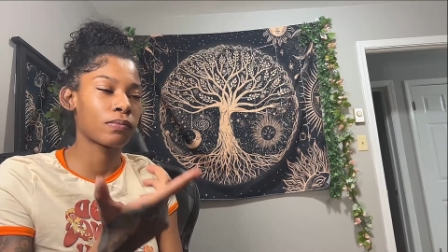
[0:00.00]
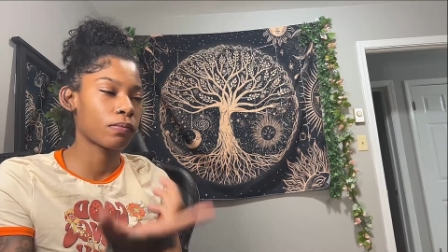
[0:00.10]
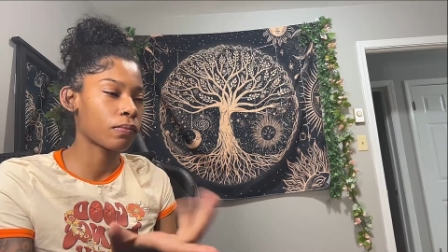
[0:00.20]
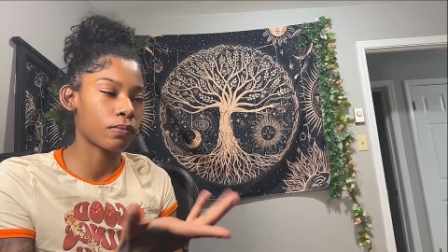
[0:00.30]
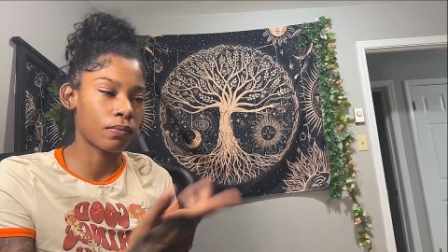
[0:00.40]

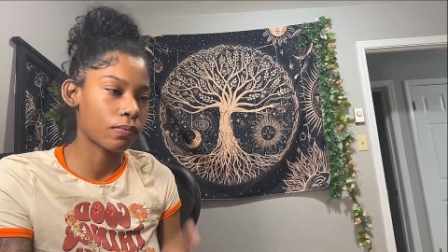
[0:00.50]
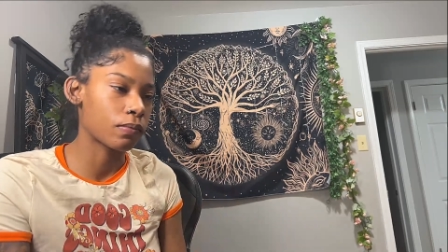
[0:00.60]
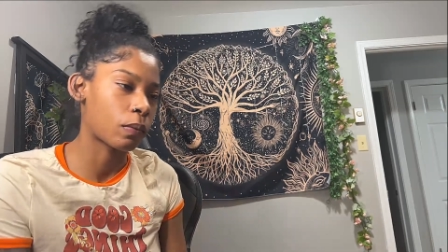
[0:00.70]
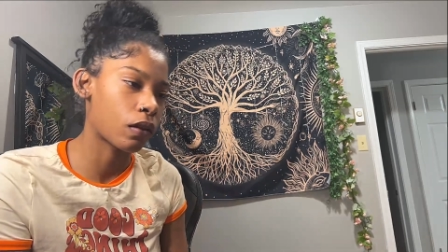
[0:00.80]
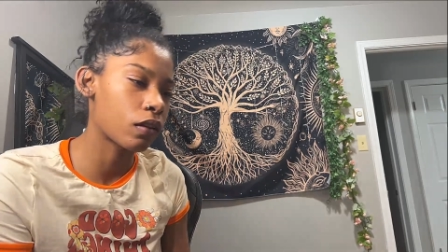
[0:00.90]

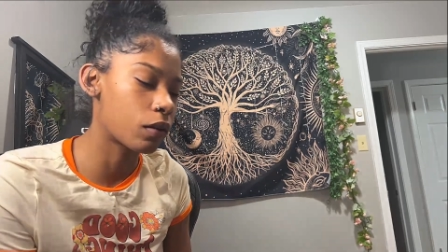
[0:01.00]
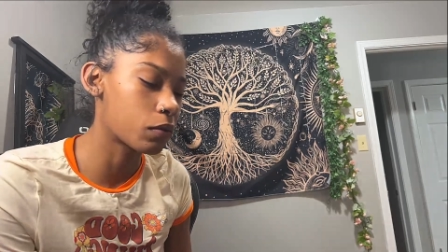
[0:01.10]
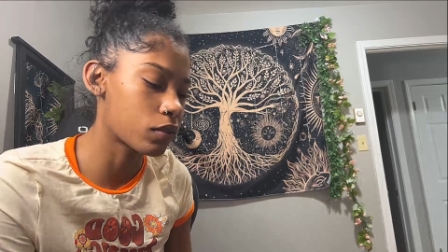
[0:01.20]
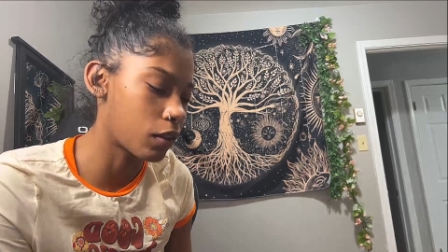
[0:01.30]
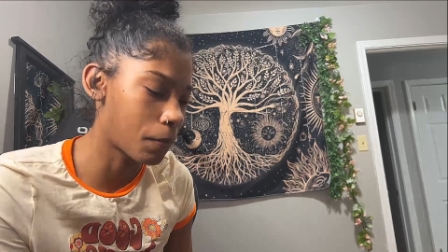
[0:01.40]
mm, you know what I'm
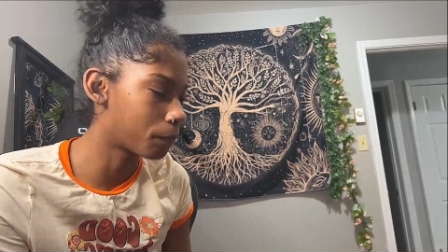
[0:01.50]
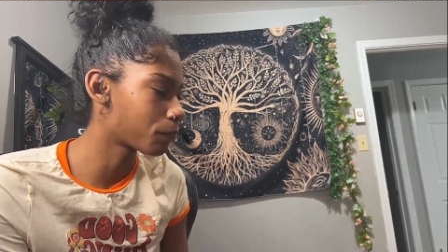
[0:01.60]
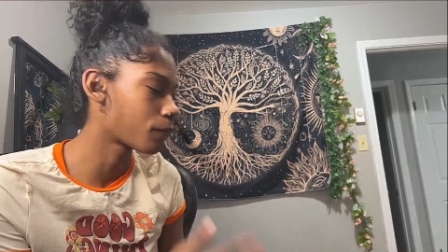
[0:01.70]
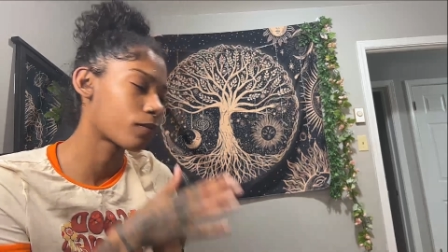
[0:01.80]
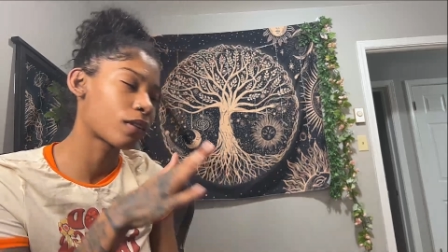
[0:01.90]
saying?
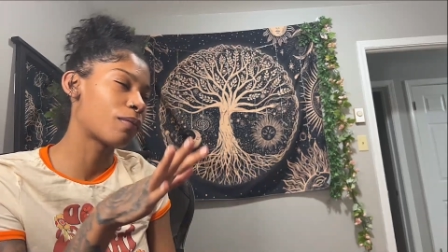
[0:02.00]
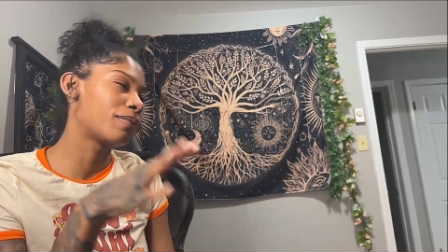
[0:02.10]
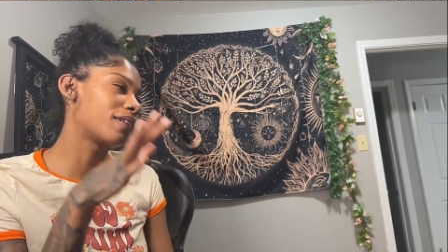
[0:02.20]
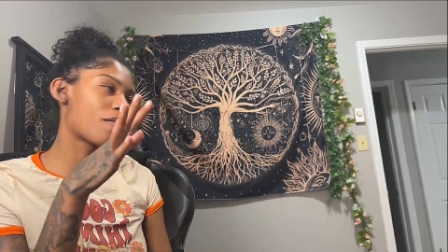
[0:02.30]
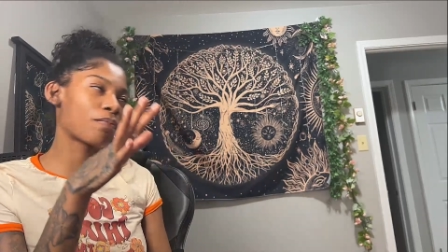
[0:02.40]

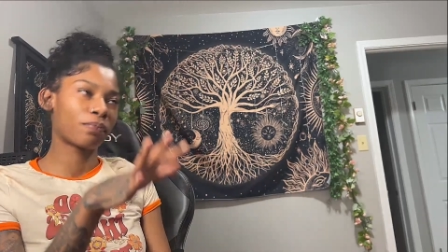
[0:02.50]
But